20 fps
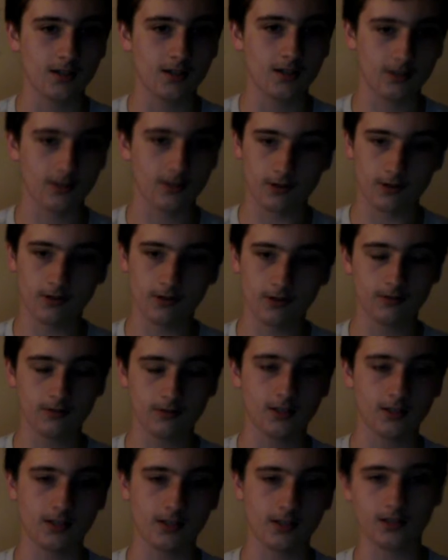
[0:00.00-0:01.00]
occur,
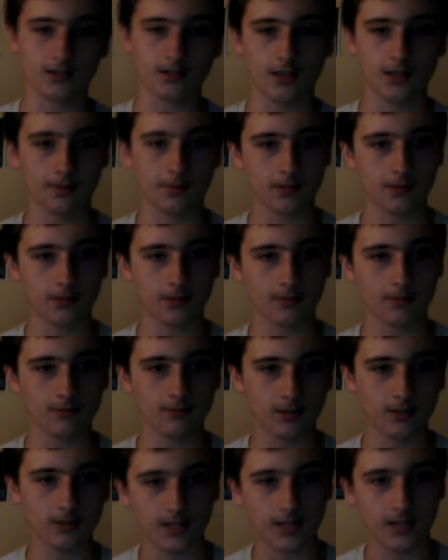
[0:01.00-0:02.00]
like the upcoming
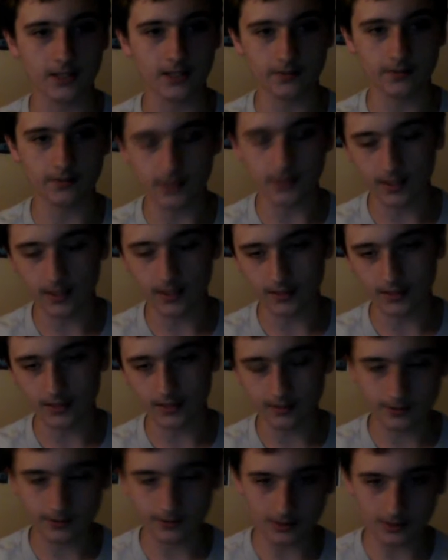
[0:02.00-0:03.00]
one as of today,
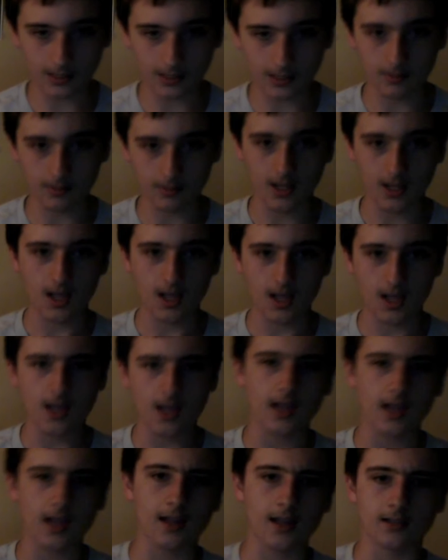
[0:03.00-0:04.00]
SummerSlam,
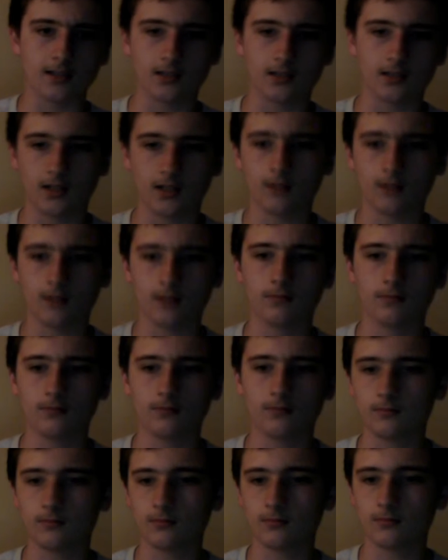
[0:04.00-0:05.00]
and
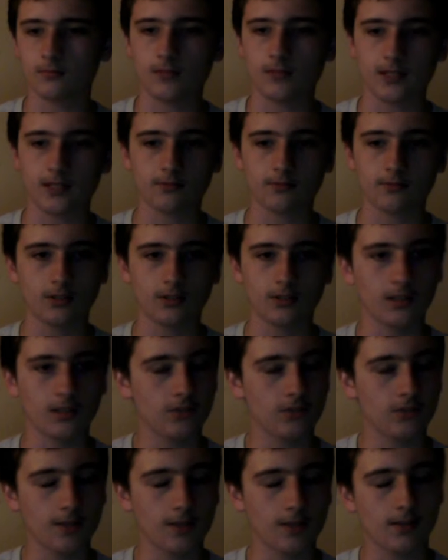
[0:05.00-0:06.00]
next One Night of
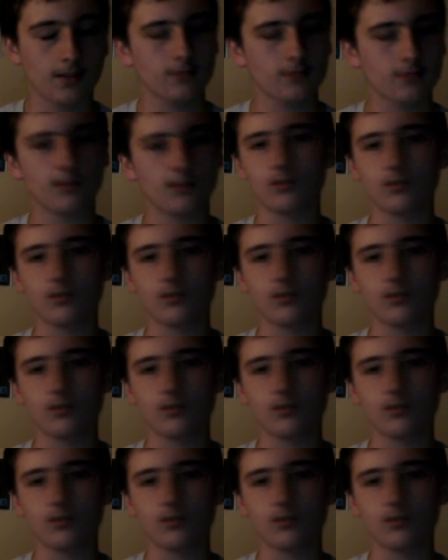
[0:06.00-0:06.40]
Champions.